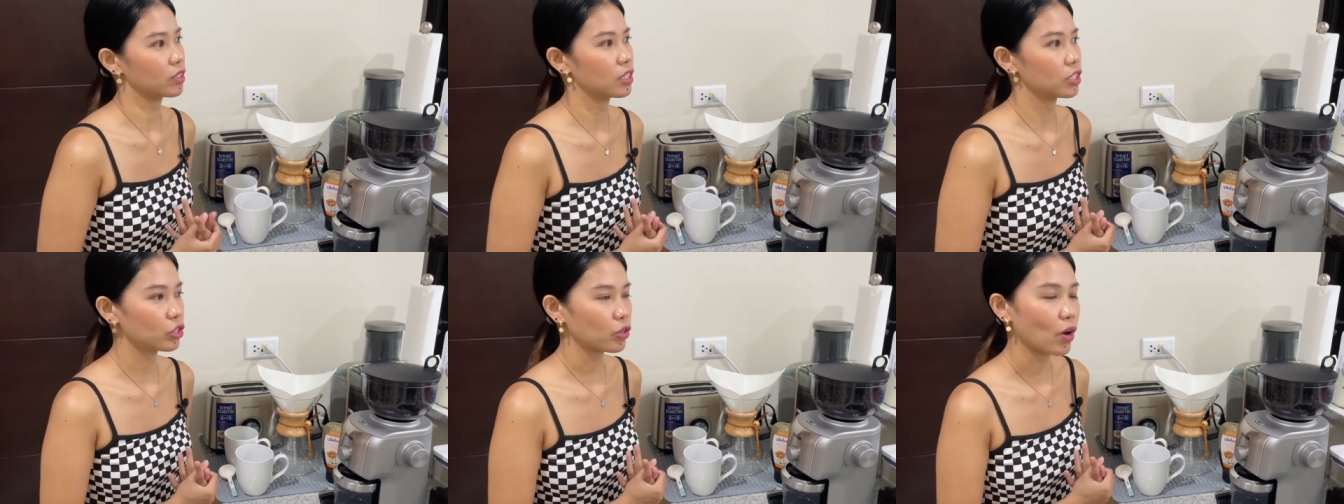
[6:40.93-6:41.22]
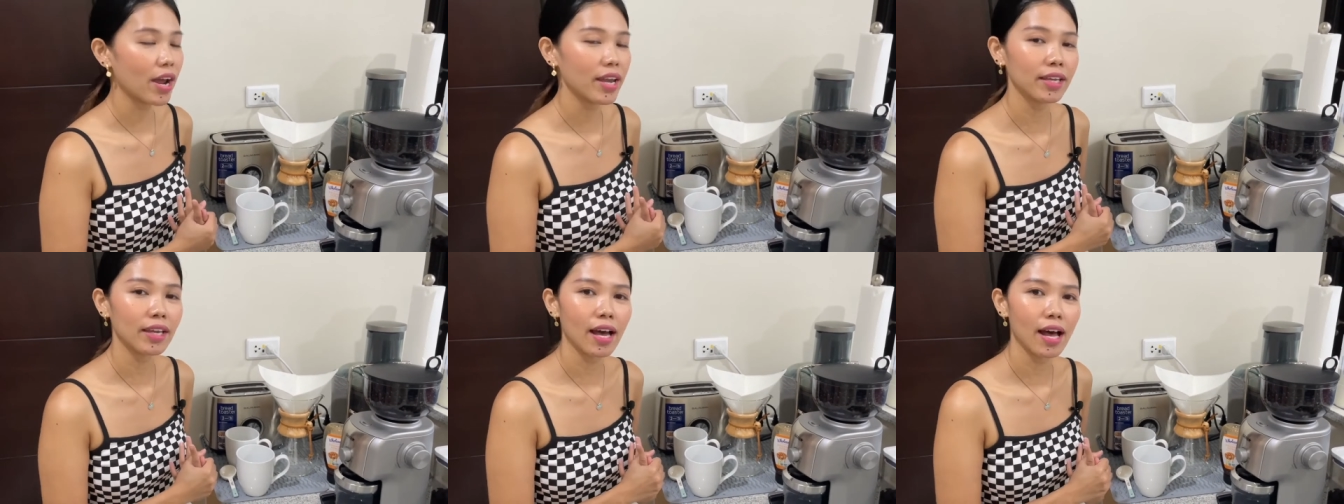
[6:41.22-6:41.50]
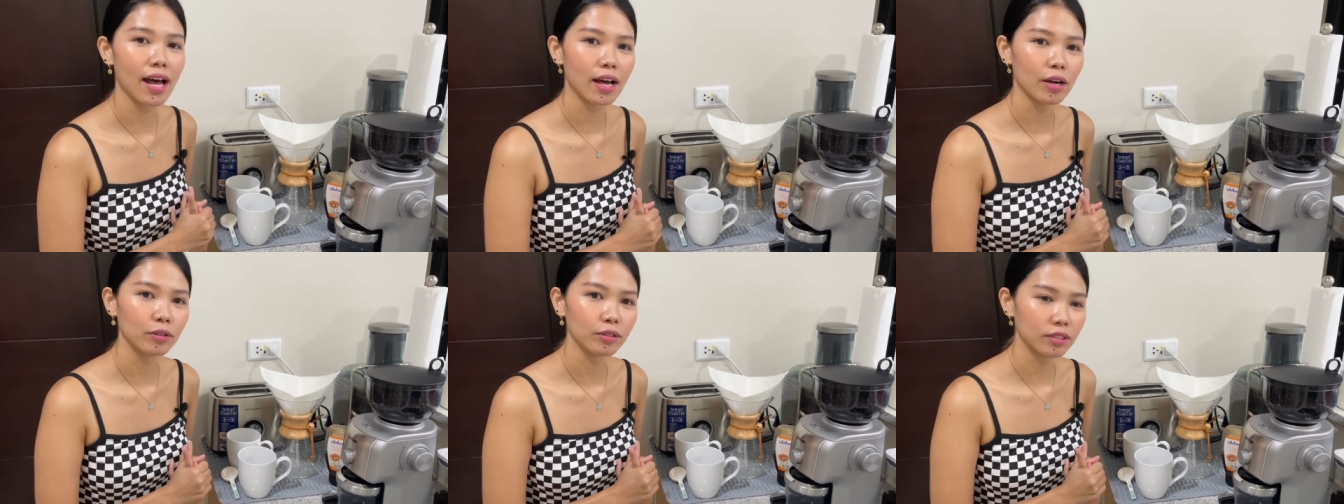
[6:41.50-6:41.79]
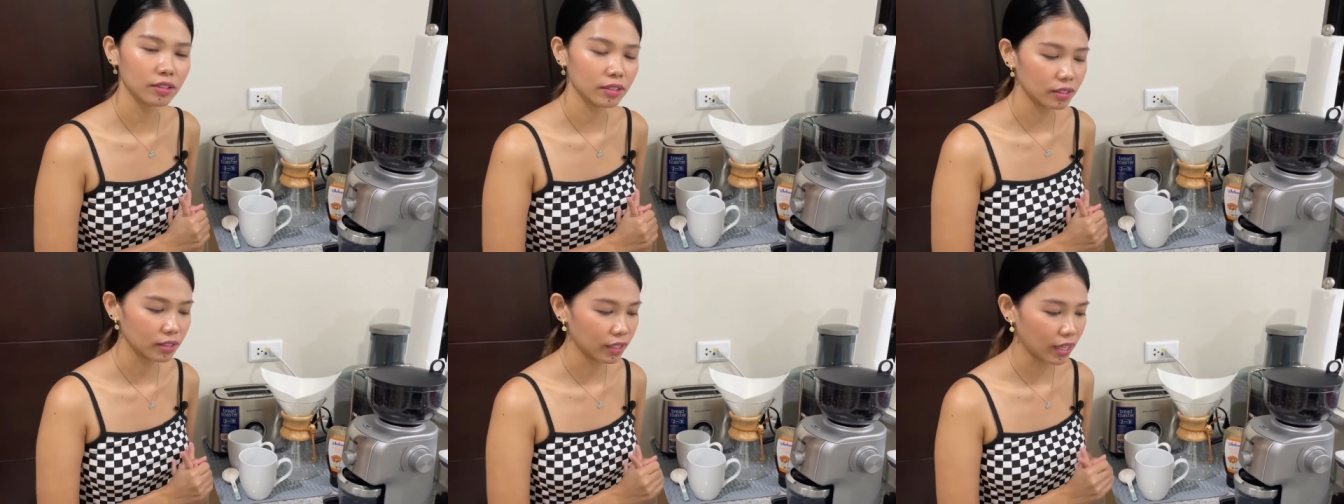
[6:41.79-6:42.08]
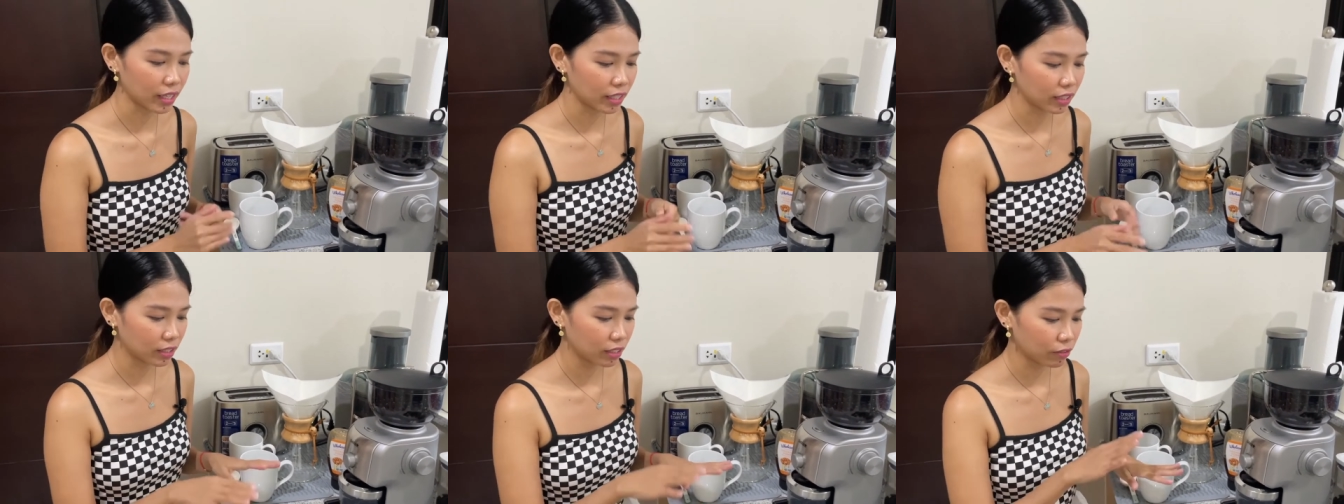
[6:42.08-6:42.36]
trying out
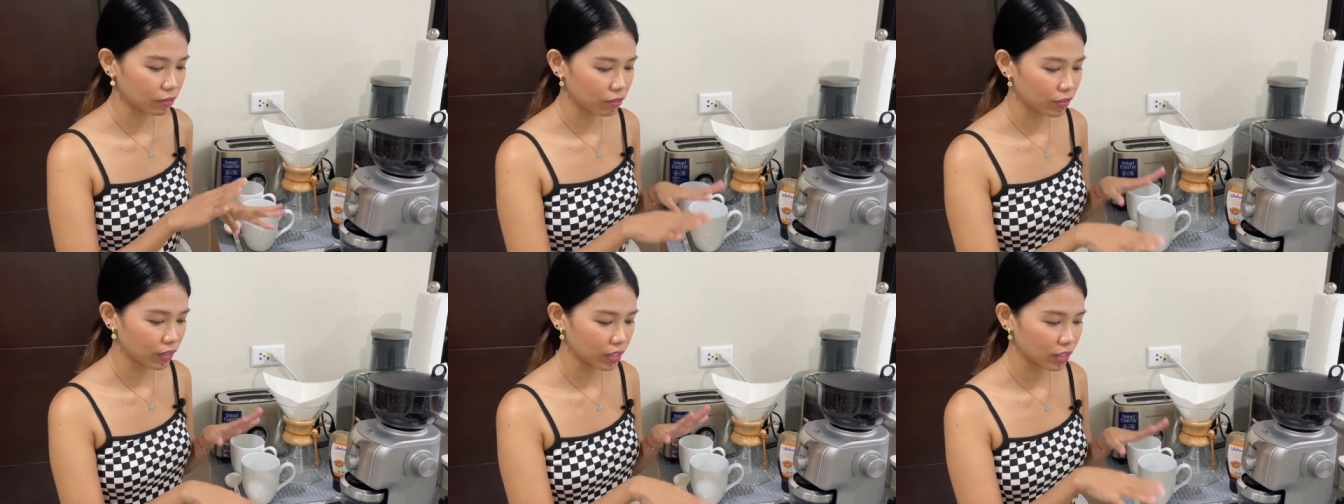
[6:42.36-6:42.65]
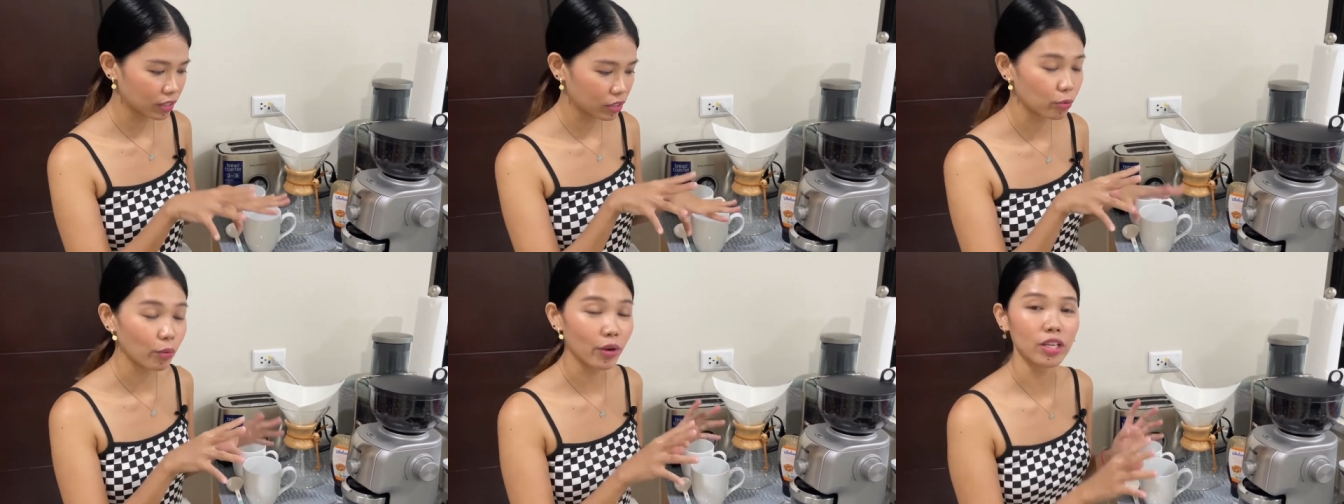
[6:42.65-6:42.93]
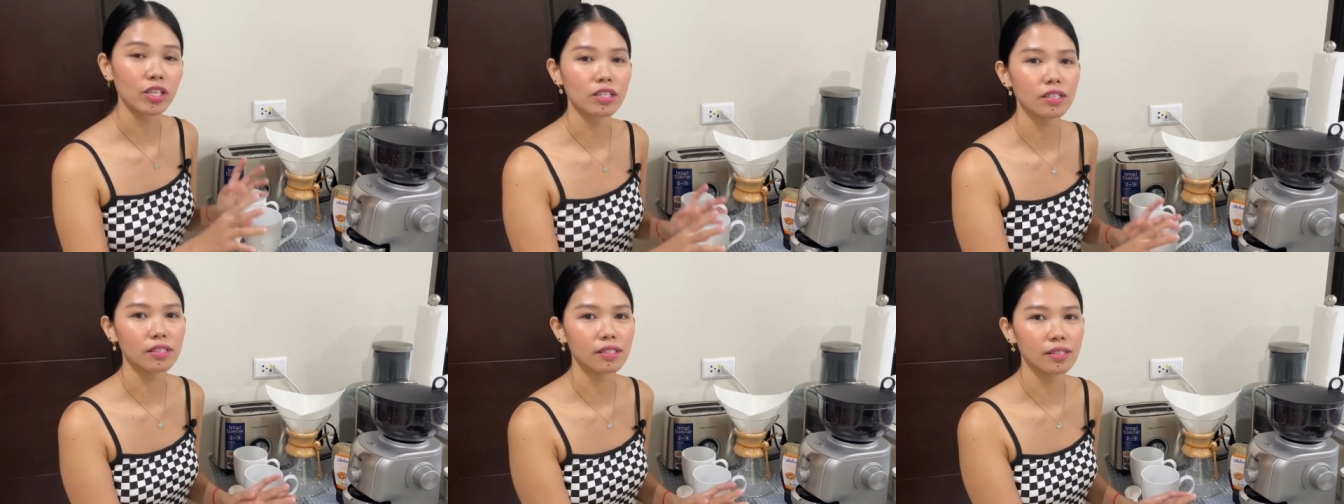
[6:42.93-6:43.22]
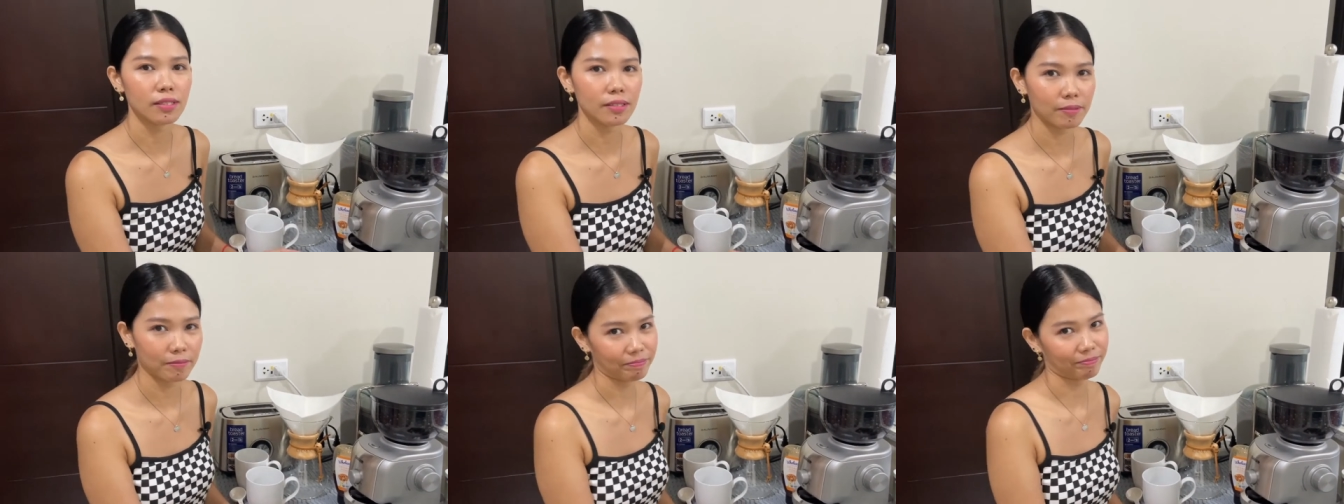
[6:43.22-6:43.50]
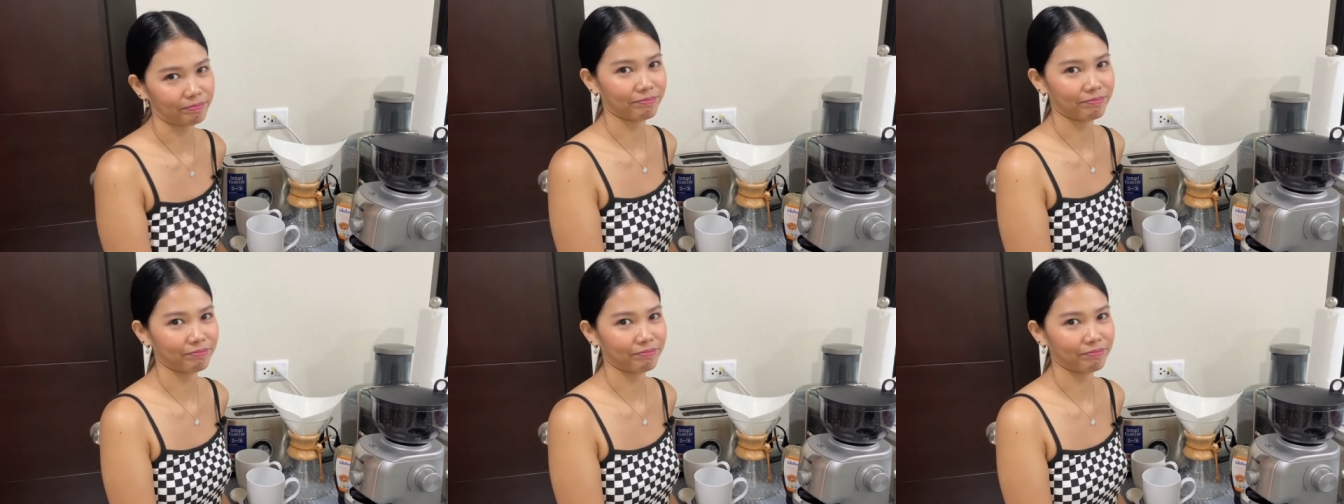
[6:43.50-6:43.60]
like different ratios.